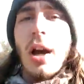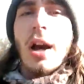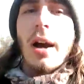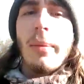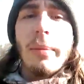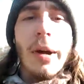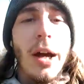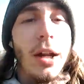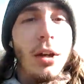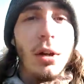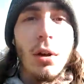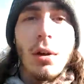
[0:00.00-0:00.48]

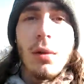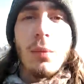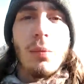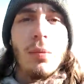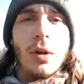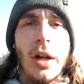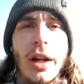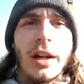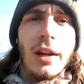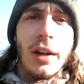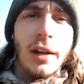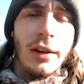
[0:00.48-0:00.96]
um, and
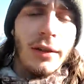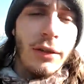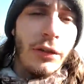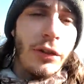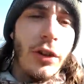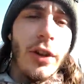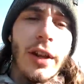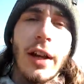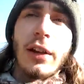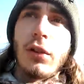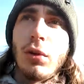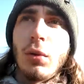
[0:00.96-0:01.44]
not break it.
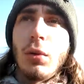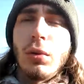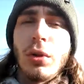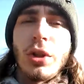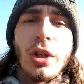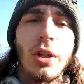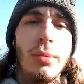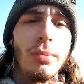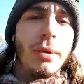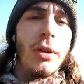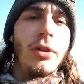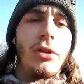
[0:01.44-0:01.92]
So that's all
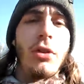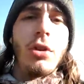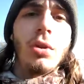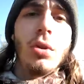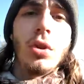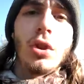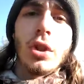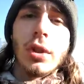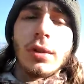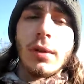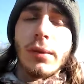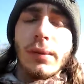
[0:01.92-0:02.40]
she must
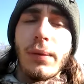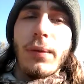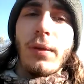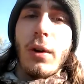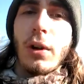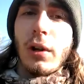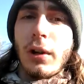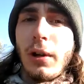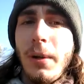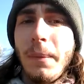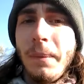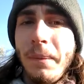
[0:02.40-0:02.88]
do, just
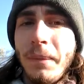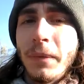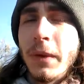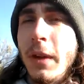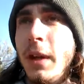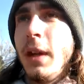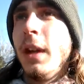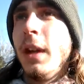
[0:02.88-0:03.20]
follow.